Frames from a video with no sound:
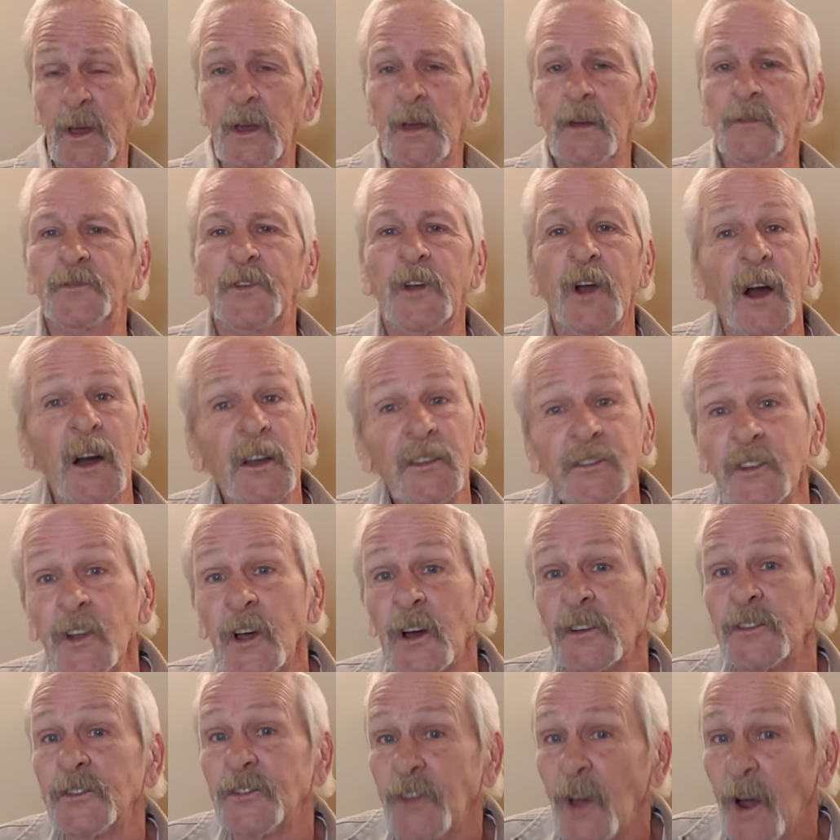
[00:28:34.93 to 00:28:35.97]
If God's
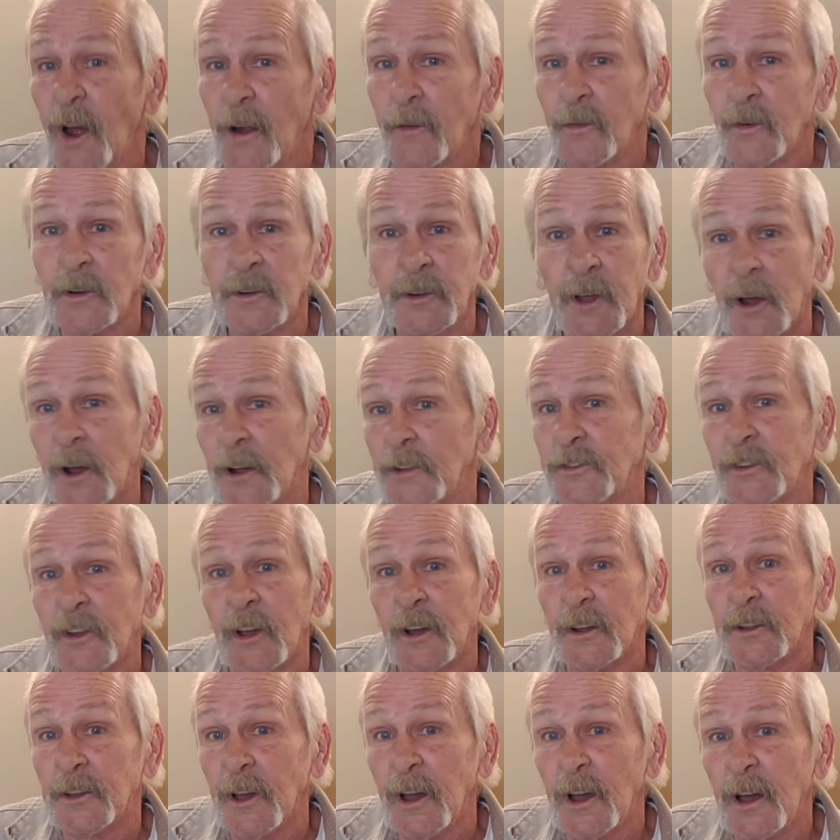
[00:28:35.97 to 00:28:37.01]
not sovereign, God's
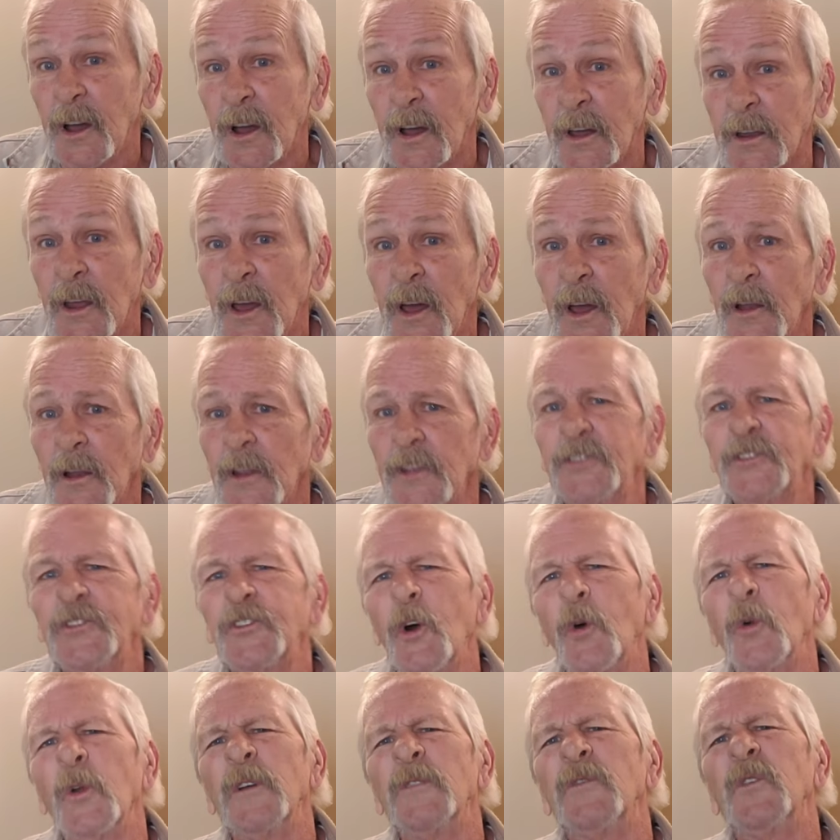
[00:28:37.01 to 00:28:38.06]
not God. Let's
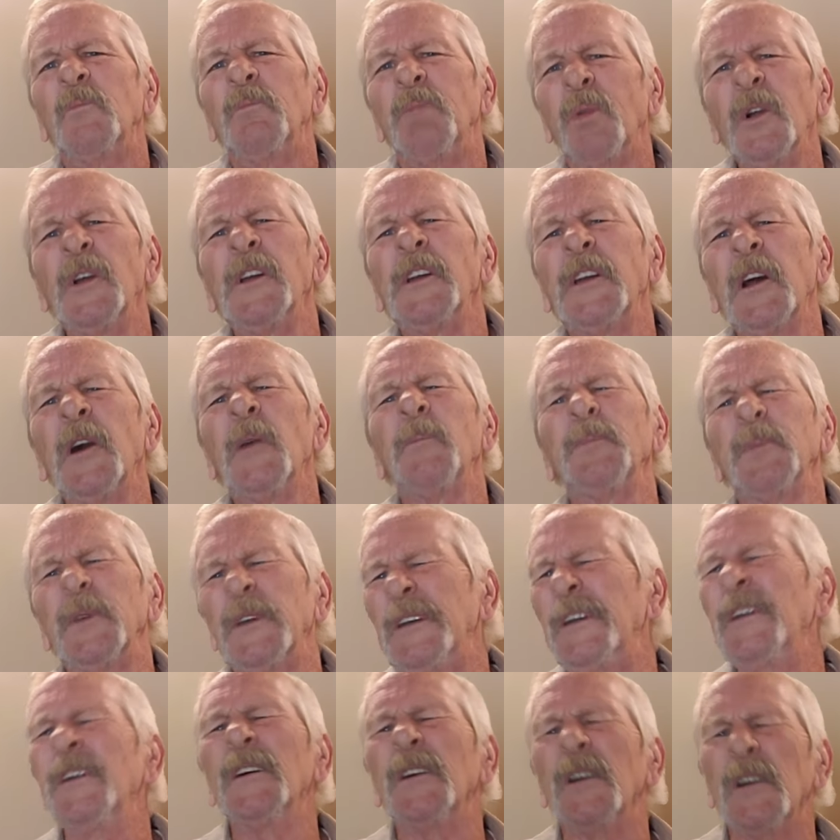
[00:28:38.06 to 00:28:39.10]
don't even bring up the
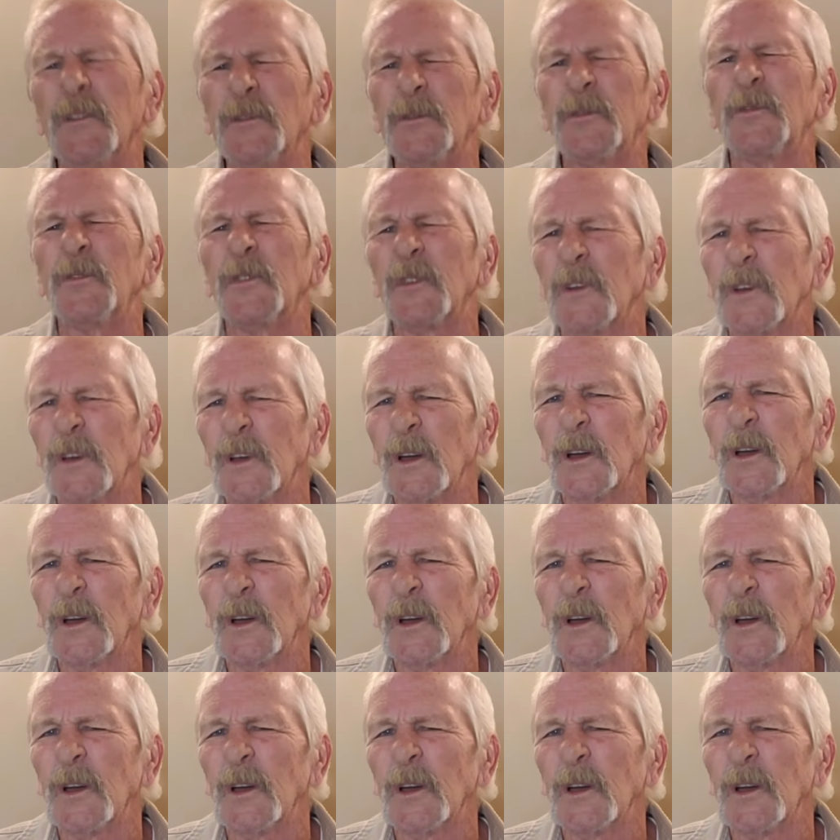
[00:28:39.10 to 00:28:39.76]
if.